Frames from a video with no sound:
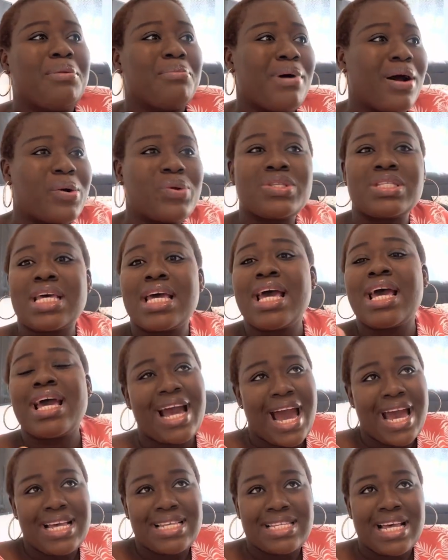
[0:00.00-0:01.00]
about.
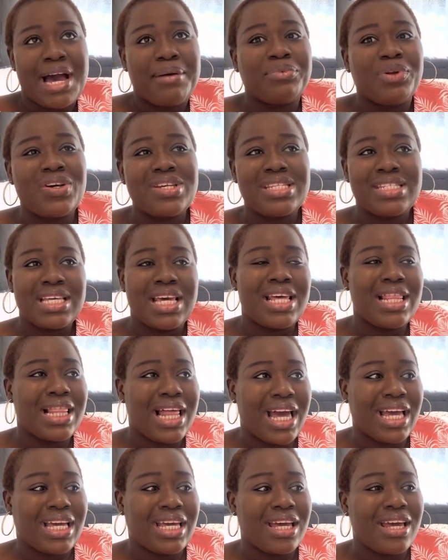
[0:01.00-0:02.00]
Guys, I'm not saying,
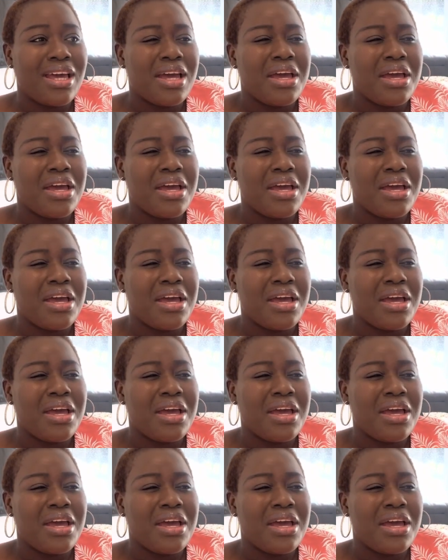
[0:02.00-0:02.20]
like,